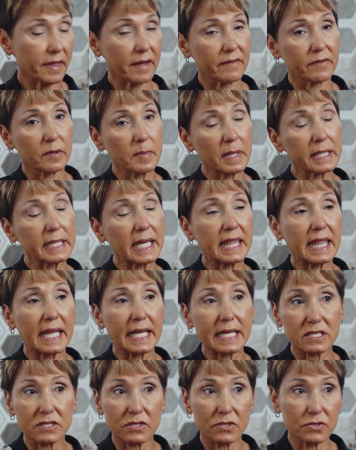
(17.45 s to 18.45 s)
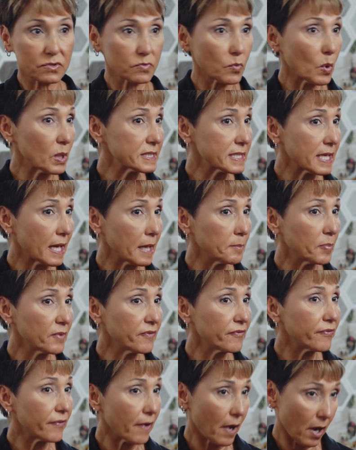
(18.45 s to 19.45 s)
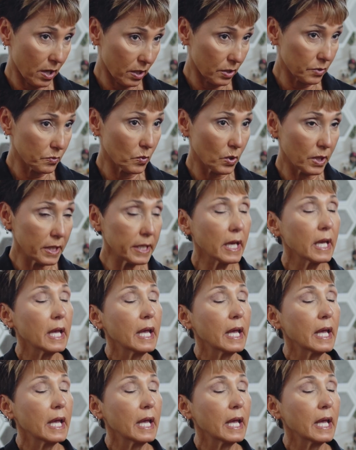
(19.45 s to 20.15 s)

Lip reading: Everybody thinks there's one type of hardwood,